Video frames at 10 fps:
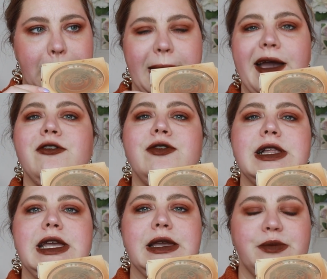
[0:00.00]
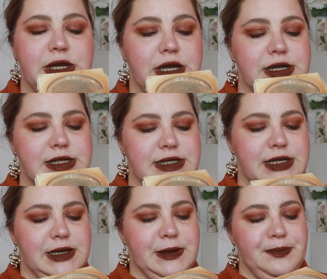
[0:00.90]
carefully
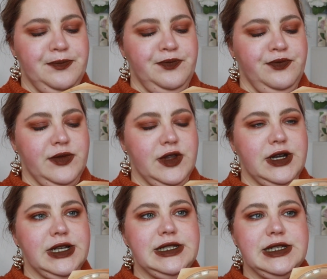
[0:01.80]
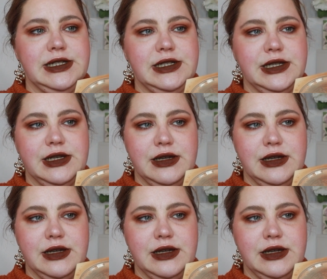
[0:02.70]
because I did